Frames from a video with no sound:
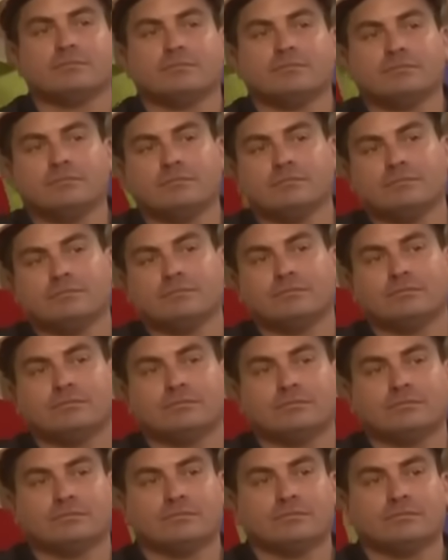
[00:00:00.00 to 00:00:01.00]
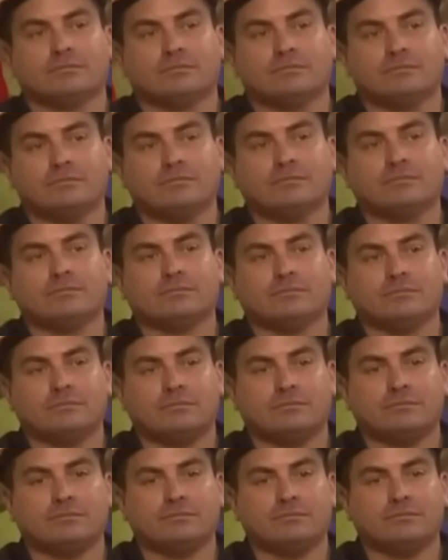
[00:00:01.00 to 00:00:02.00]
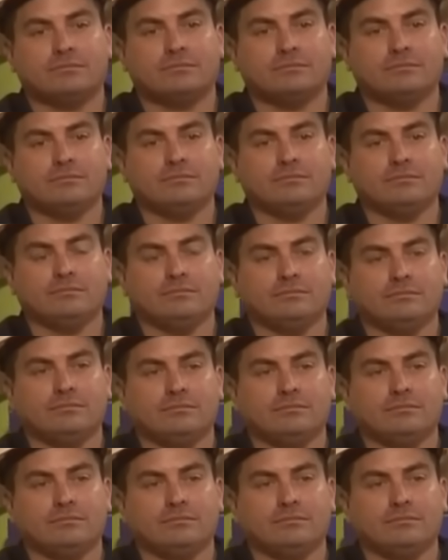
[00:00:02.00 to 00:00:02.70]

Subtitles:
No words are spoken by the person on screen.